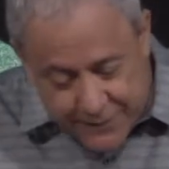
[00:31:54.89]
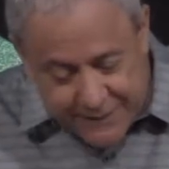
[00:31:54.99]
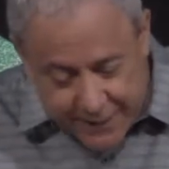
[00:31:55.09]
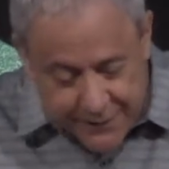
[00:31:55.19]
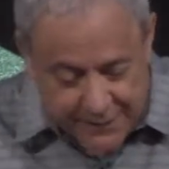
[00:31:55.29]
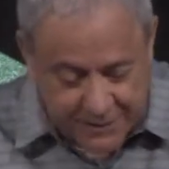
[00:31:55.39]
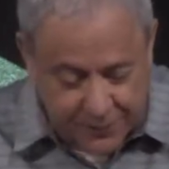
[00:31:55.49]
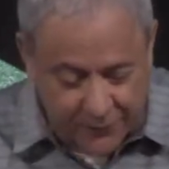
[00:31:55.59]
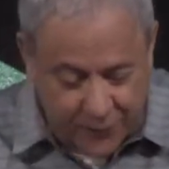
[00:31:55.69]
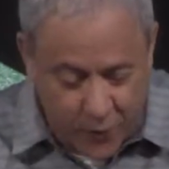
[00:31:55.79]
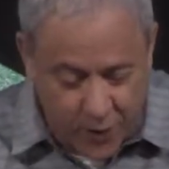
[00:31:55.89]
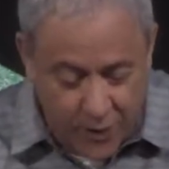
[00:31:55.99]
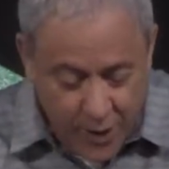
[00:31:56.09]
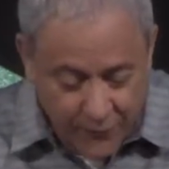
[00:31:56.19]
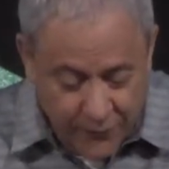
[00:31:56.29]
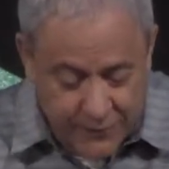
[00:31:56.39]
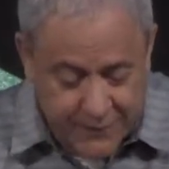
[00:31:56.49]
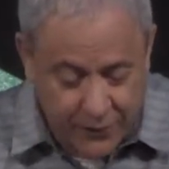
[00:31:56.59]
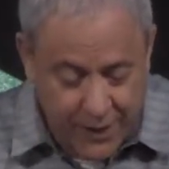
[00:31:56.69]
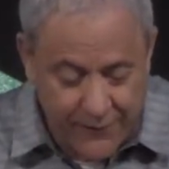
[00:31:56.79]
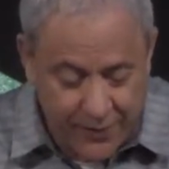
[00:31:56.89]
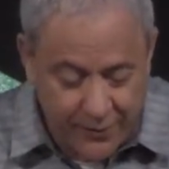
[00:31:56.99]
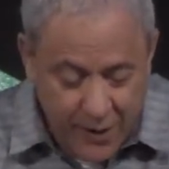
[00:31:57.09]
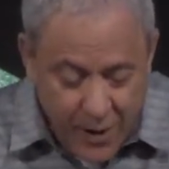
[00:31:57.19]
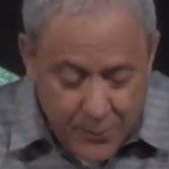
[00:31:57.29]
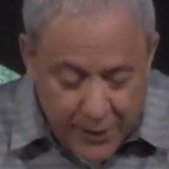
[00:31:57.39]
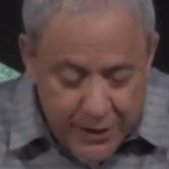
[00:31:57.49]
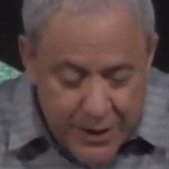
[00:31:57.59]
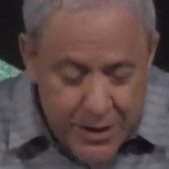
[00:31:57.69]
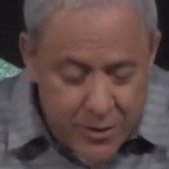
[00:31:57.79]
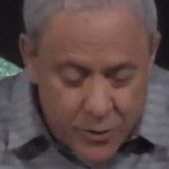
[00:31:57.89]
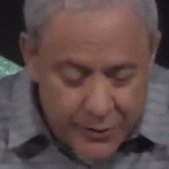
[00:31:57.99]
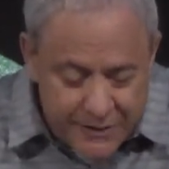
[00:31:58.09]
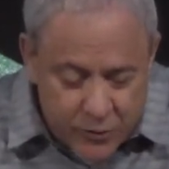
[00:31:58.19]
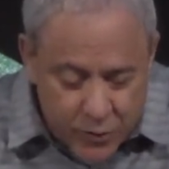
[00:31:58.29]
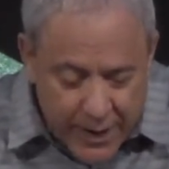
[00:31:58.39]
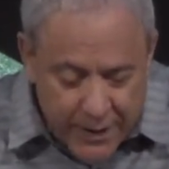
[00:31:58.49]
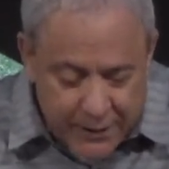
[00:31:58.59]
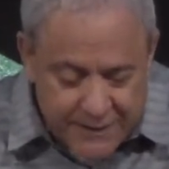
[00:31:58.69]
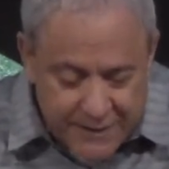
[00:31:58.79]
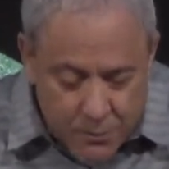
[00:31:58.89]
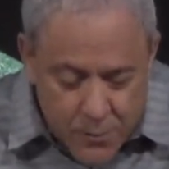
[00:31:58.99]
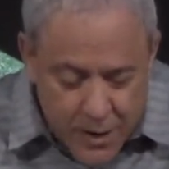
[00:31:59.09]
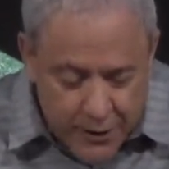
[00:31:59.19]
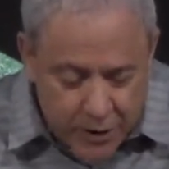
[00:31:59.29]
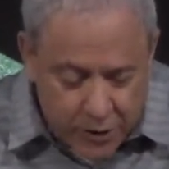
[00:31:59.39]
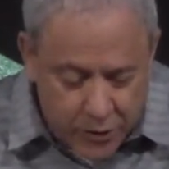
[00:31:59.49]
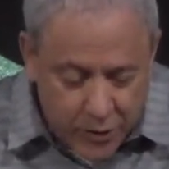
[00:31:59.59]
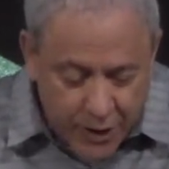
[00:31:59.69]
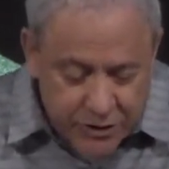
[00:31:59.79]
He said this before, verse 11, but he who is greatest among you